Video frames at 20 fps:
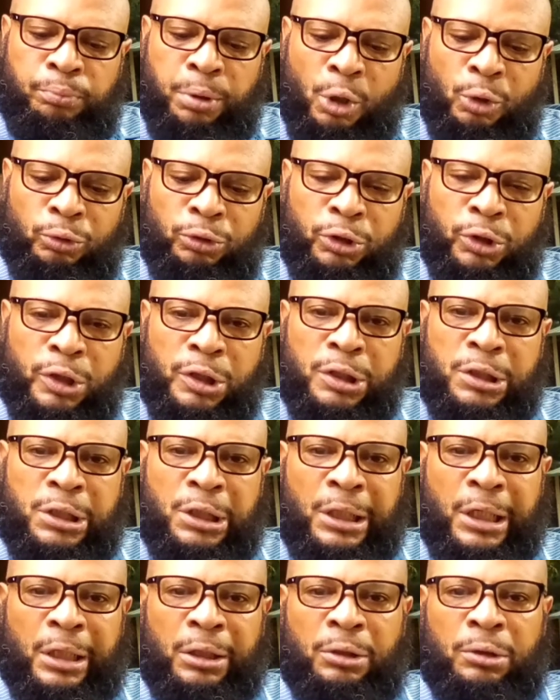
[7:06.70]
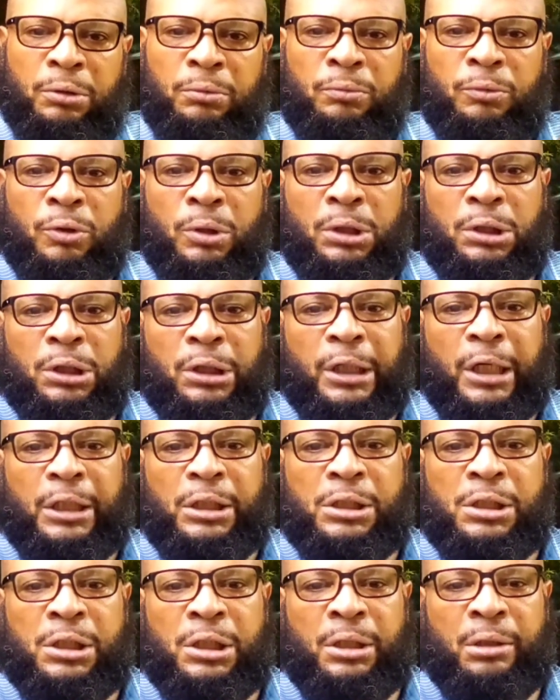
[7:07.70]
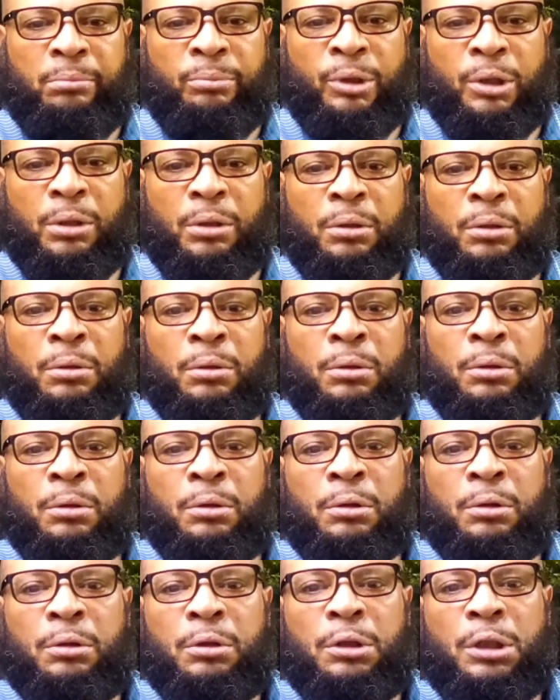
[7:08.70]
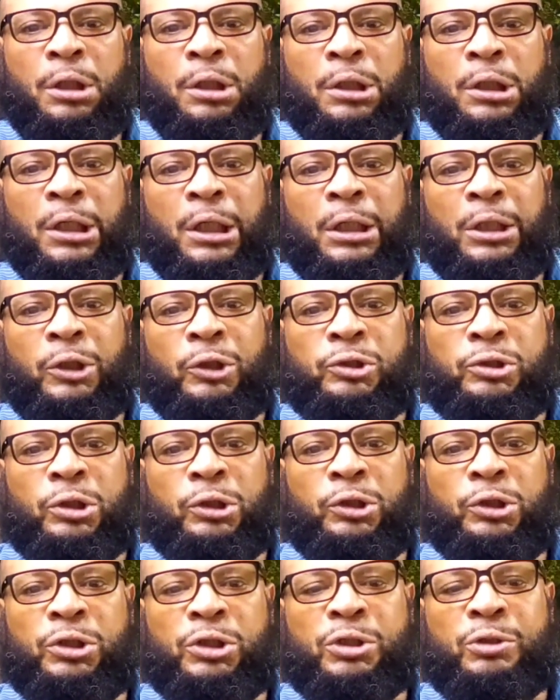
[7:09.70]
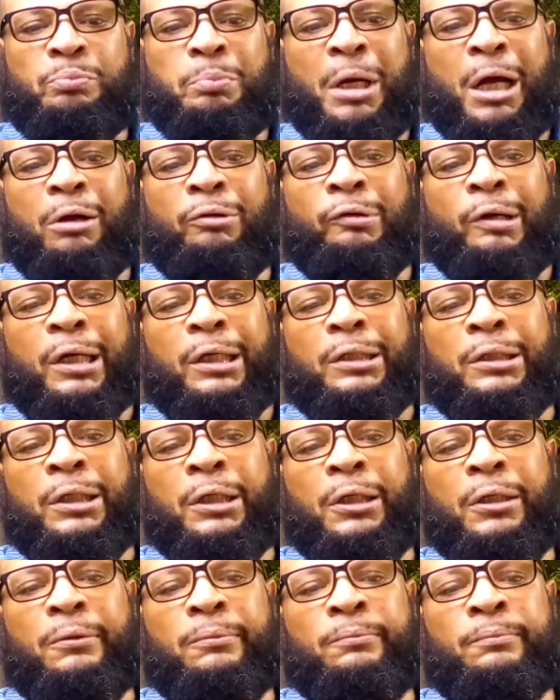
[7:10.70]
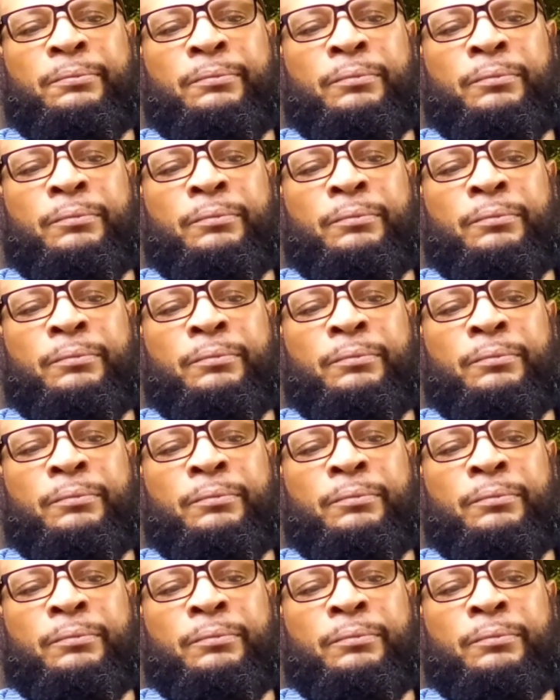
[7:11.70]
poke. You can see that. Look, you can't see it, but yeah, you can. There's a little spot right there.